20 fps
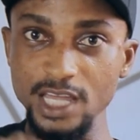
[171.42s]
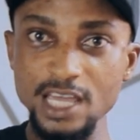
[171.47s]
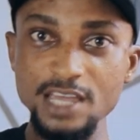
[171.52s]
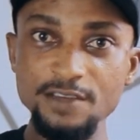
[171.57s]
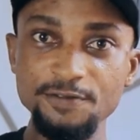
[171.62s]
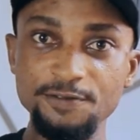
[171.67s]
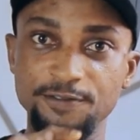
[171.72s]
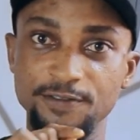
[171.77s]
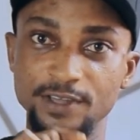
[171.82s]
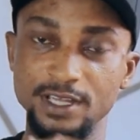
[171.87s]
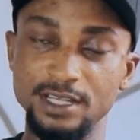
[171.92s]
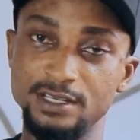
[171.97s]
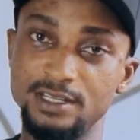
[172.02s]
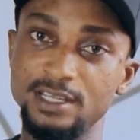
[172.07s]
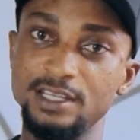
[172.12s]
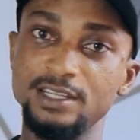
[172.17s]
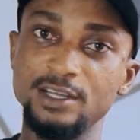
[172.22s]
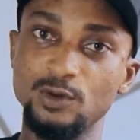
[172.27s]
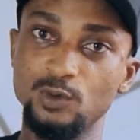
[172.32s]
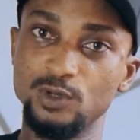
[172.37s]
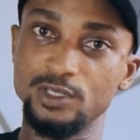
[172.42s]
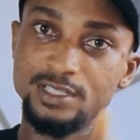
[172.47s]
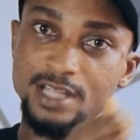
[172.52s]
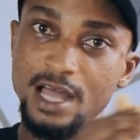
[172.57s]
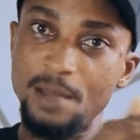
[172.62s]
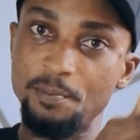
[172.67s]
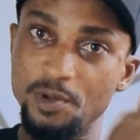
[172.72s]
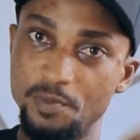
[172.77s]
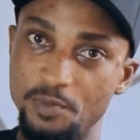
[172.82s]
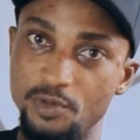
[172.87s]
If indeed there was
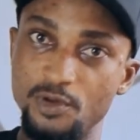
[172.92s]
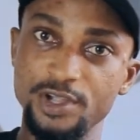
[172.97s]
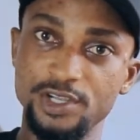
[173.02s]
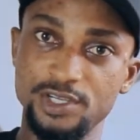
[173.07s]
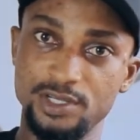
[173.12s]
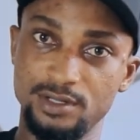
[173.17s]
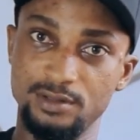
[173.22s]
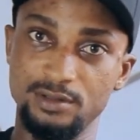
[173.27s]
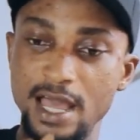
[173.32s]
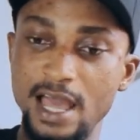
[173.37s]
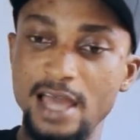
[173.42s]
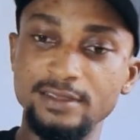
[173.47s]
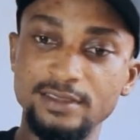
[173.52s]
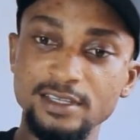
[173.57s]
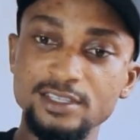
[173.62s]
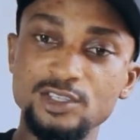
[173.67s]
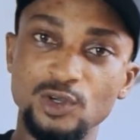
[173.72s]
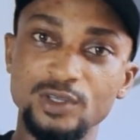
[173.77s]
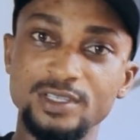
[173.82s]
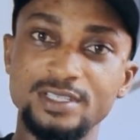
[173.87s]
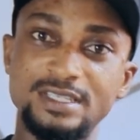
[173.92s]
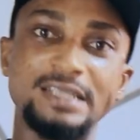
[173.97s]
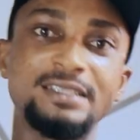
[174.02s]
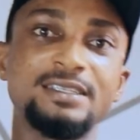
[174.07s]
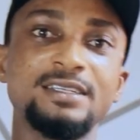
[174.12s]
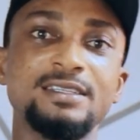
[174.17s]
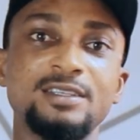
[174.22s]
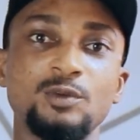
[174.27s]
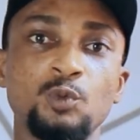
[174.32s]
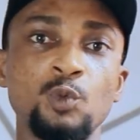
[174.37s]
that preparation and this
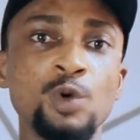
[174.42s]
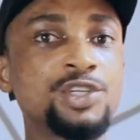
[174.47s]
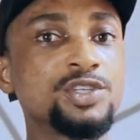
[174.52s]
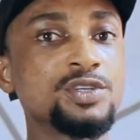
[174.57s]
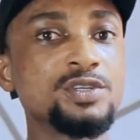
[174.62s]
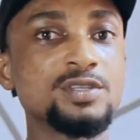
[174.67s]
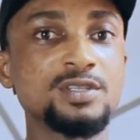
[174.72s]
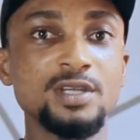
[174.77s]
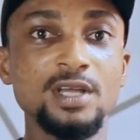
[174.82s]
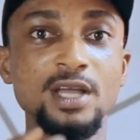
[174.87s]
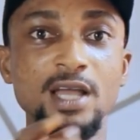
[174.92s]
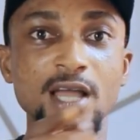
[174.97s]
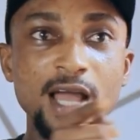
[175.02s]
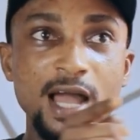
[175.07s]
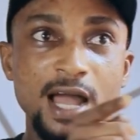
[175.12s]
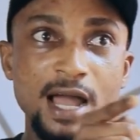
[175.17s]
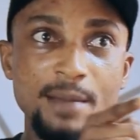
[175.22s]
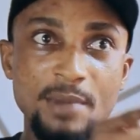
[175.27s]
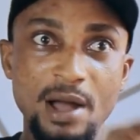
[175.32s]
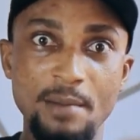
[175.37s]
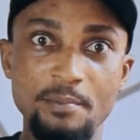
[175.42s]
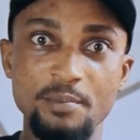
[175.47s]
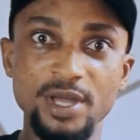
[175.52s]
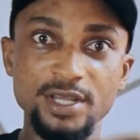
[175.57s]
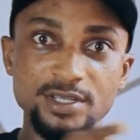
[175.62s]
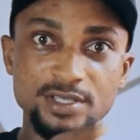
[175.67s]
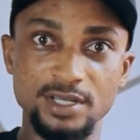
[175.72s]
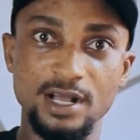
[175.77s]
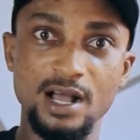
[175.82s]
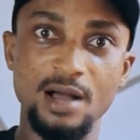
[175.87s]
uncertainty, which is um,
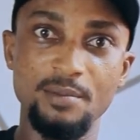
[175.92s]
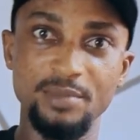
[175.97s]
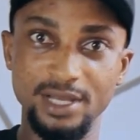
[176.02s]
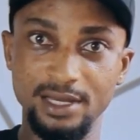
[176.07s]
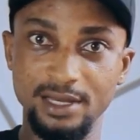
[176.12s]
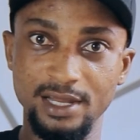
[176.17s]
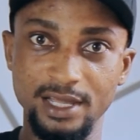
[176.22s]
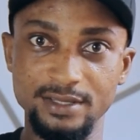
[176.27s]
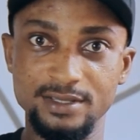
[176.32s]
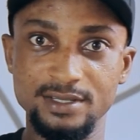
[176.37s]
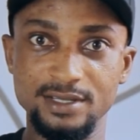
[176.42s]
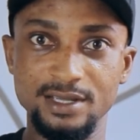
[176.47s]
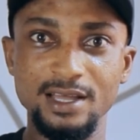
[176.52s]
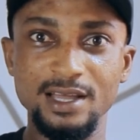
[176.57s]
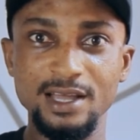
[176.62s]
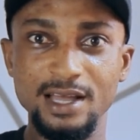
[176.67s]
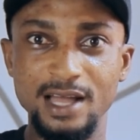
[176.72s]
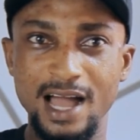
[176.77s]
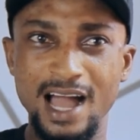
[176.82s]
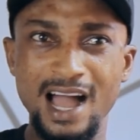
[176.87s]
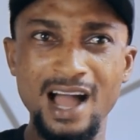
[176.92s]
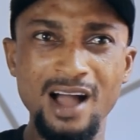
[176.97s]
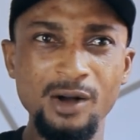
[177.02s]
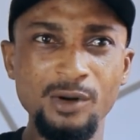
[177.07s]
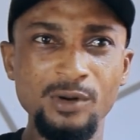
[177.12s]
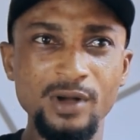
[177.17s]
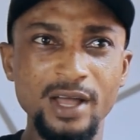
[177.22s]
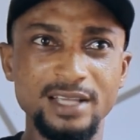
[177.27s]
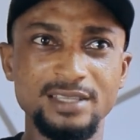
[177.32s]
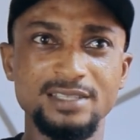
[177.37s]
amazing coming late,
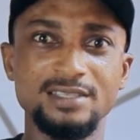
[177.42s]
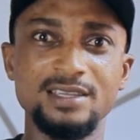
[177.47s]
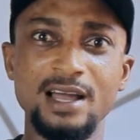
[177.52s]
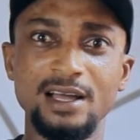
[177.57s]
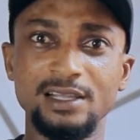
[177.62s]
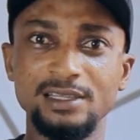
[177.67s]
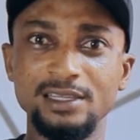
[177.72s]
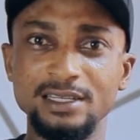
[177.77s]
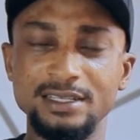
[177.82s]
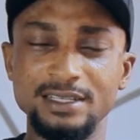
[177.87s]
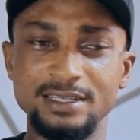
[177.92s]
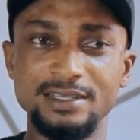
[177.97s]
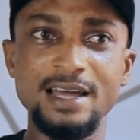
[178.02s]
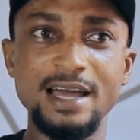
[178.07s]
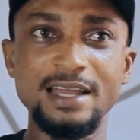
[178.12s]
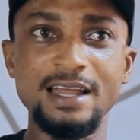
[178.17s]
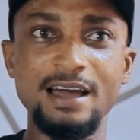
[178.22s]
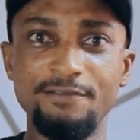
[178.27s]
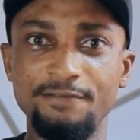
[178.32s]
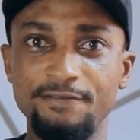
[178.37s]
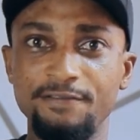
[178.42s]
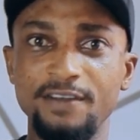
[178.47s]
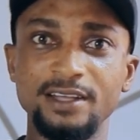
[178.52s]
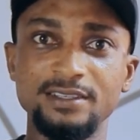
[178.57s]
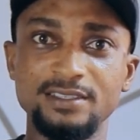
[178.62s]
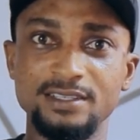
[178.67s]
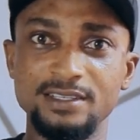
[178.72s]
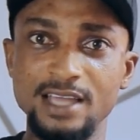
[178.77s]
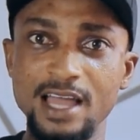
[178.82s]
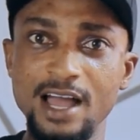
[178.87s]
how exactly did that
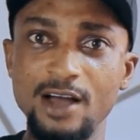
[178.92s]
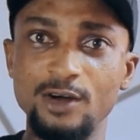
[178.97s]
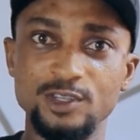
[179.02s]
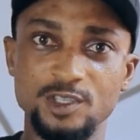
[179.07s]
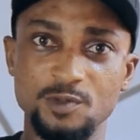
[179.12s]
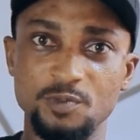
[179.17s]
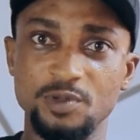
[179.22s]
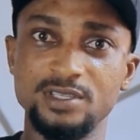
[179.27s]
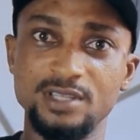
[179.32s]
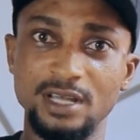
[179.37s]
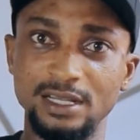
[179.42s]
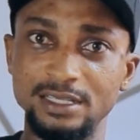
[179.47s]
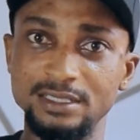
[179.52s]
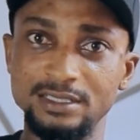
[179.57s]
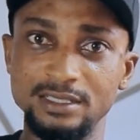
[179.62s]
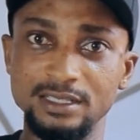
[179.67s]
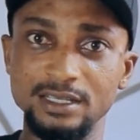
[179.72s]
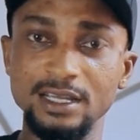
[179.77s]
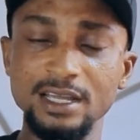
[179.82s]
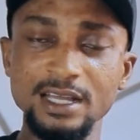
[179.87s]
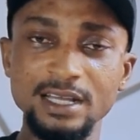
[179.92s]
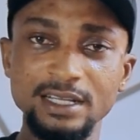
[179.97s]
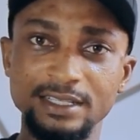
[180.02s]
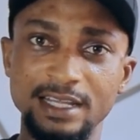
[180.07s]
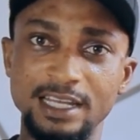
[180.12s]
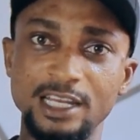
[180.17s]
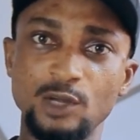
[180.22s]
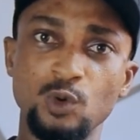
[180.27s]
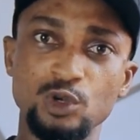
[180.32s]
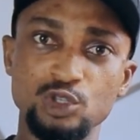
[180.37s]
affect their hospitality
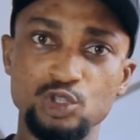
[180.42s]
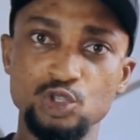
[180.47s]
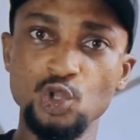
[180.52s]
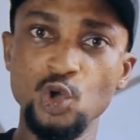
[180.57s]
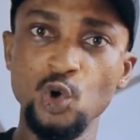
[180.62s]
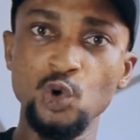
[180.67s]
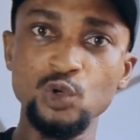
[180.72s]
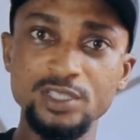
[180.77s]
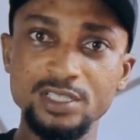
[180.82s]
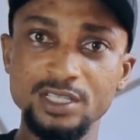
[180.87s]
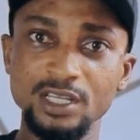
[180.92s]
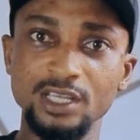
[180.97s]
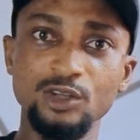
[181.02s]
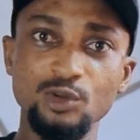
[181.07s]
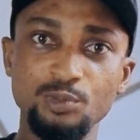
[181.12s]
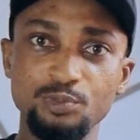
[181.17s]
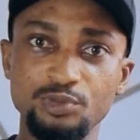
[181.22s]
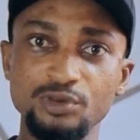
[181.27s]
that there was no single